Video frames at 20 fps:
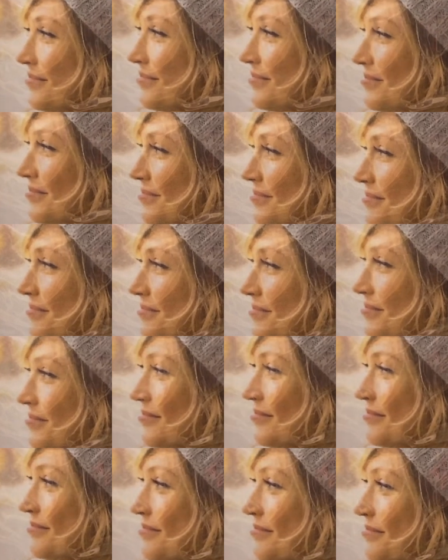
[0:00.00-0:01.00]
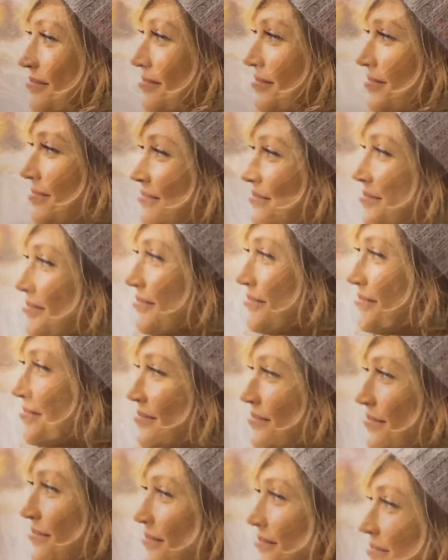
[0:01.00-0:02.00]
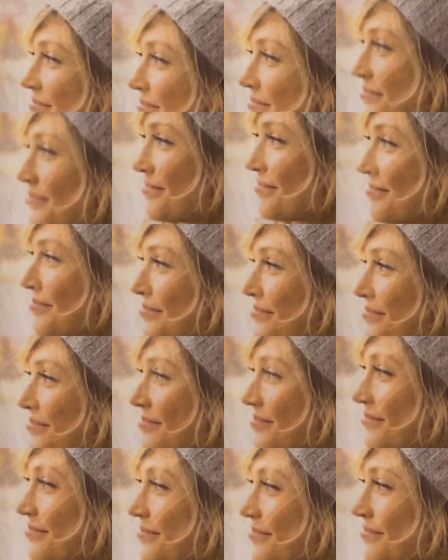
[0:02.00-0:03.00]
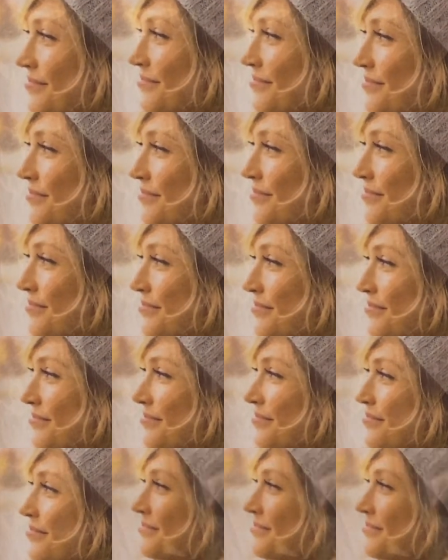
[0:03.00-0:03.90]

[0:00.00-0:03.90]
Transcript: but I saw a sample from the rep, and it's just quite beautiful.